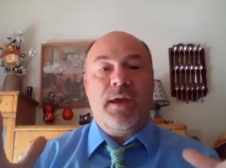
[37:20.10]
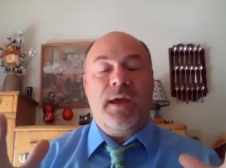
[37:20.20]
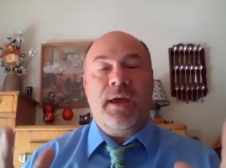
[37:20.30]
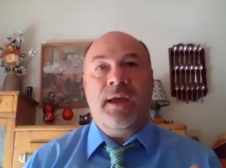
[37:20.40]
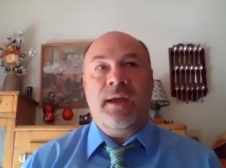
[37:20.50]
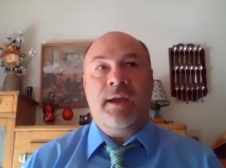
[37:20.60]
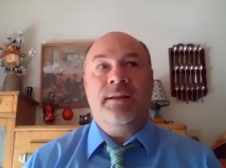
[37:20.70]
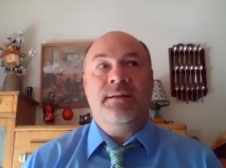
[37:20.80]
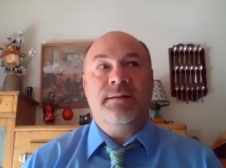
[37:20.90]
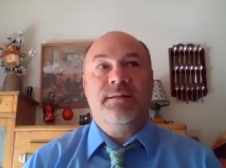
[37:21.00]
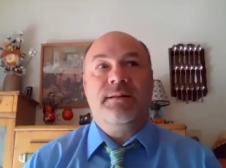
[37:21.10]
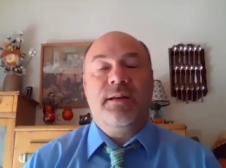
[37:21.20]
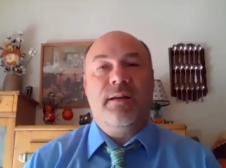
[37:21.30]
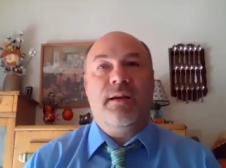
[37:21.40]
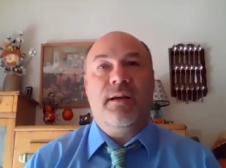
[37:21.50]
And
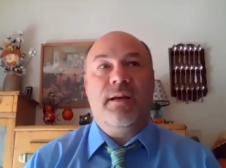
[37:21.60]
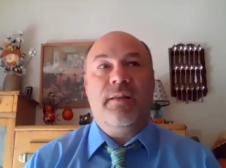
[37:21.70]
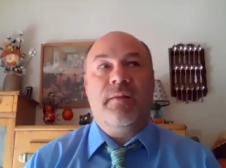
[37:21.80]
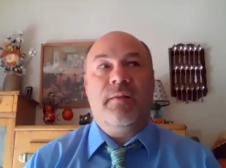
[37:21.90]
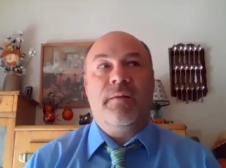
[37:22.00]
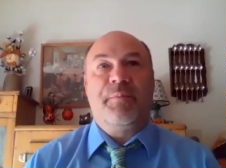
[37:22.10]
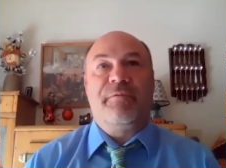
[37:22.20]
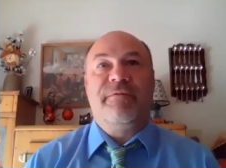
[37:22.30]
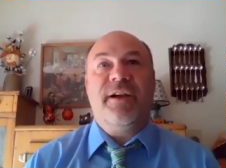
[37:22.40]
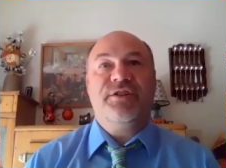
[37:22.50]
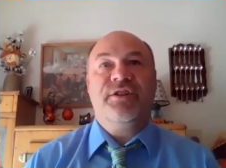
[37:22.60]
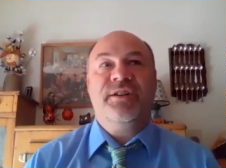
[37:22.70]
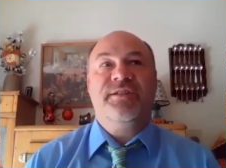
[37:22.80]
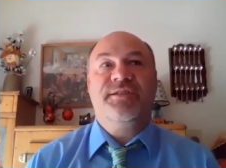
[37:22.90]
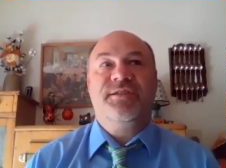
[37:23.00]
the profession
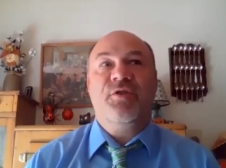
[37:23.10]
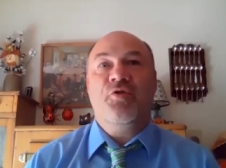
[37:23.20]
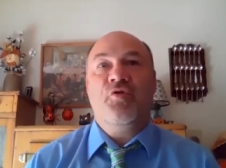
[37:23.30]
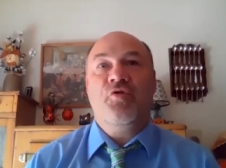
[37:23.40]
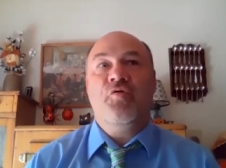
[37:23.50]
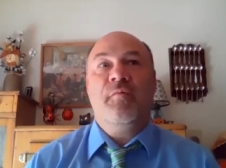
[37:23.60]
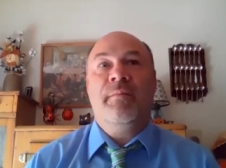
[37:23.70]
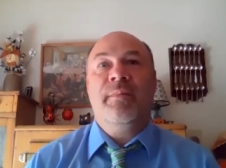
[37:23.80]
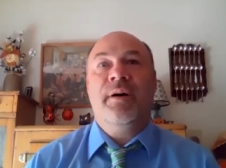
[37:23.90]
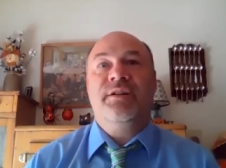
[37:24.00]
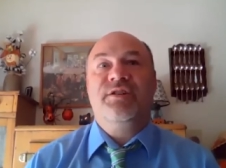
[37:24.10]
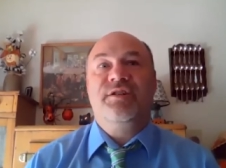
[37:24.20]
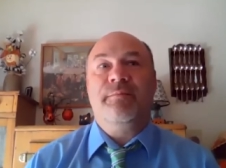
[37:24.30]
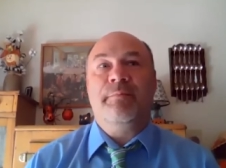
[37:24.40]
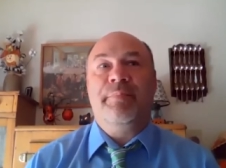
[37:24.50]
is so
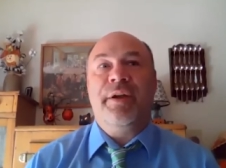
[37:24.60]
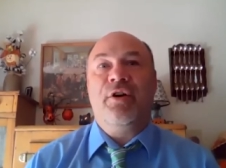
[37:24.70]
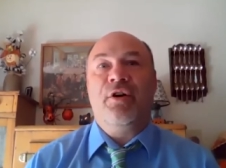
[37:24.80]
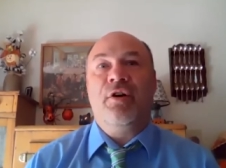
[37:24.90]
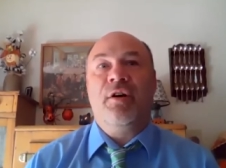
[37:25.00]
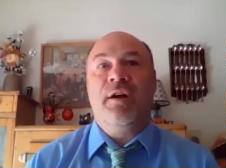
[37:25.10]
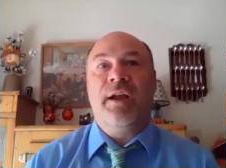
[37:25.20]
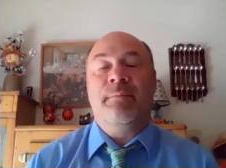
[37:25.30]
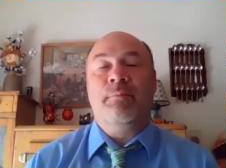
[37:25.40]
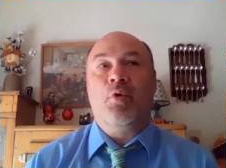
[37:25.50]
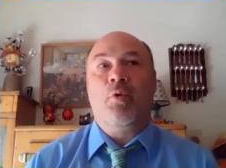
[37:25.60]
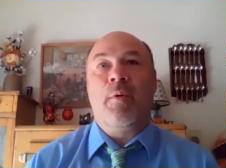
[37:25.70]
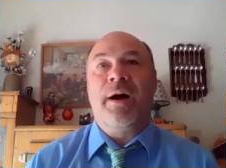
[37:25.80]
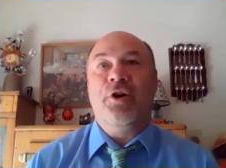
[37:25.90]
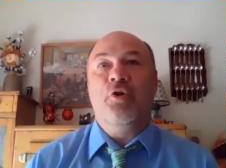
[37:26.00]
much bigger and more
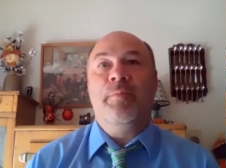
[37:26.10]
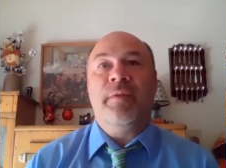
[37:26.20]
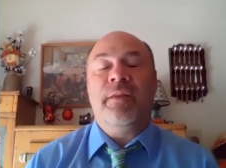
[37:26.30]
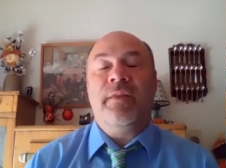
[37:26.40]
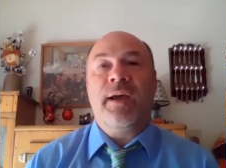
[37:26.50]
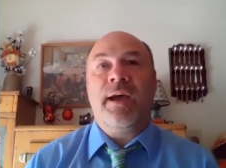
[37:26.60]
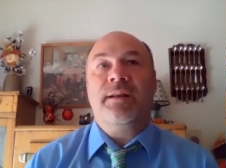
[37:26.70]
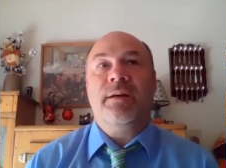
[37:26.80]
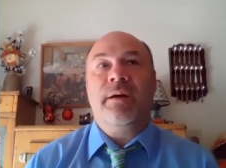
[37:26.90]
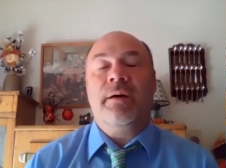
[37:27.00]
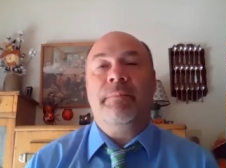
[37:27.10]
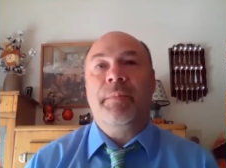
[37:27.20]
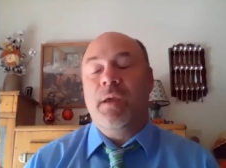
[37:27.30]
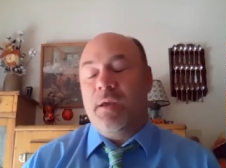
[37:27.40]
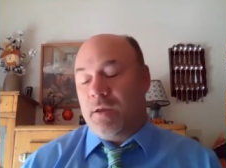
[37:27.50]
wide open than that. Um,
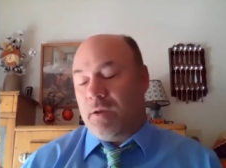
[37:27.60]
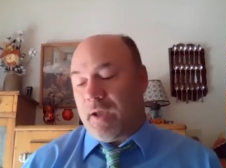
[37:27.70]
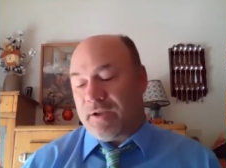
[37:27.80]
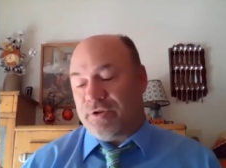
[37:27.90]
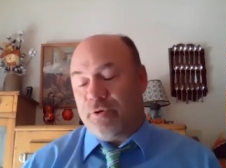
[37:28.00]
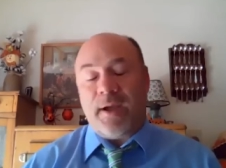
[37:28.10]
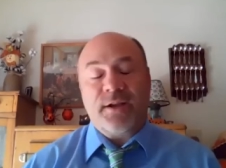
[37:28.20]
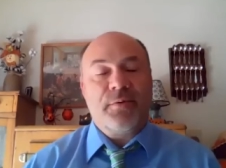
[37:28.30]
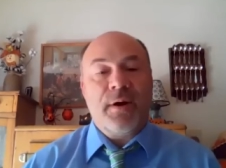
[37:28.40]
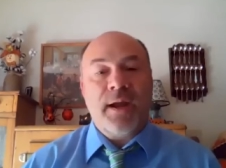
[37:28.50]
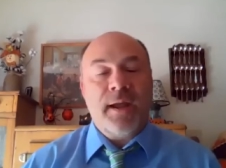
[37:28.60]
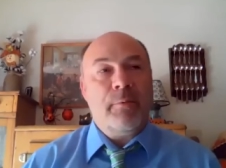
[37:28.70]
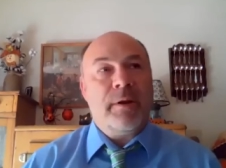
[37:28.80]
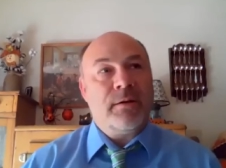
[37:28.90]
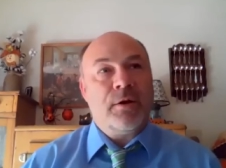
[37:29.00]
I can do X-ray.
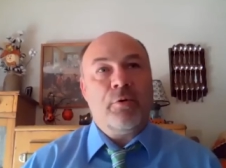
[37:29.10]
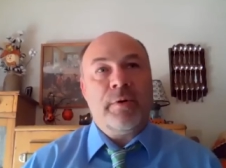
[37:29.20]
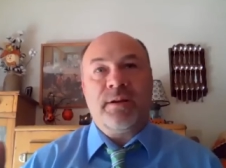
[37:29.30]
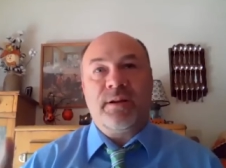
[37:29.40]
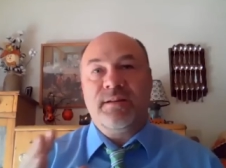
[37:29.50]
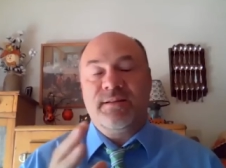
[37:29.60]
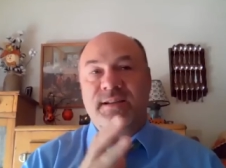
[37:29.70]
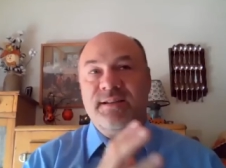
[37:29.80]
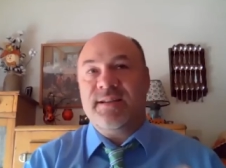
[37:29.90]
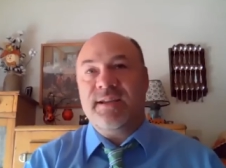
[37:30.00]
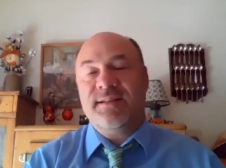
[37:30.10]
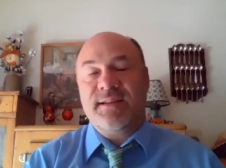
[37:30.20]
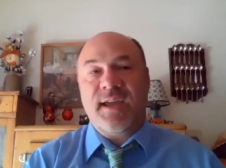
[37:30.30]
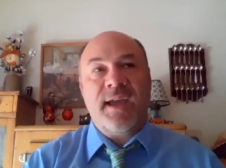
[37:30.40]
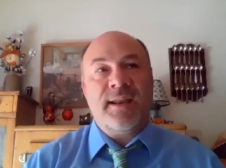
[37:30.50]
We can go into CT
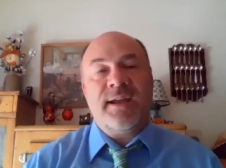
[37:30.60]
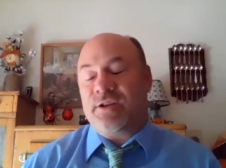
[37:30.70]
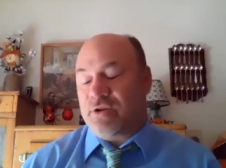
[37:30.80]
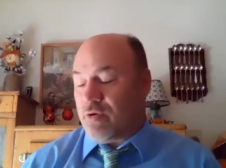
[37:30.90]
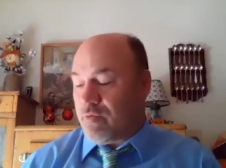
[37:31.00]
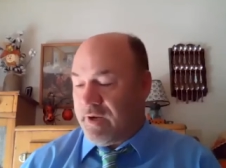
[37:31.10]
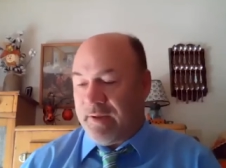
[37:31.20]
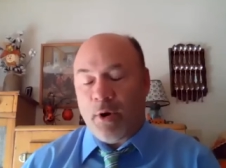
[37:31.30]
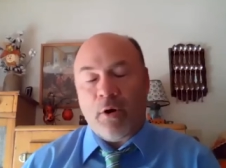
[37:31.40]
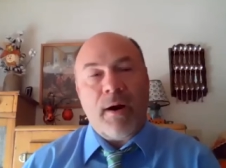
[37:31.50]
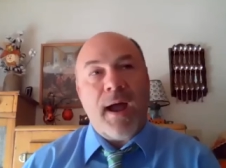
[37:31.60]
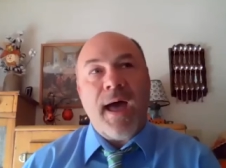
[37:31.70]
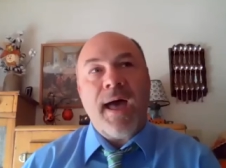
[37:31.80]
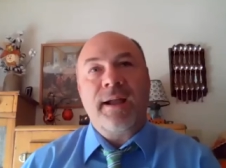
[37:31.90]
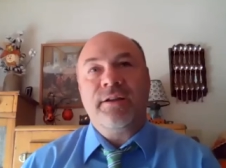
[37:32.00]
scan. I can go into MRI.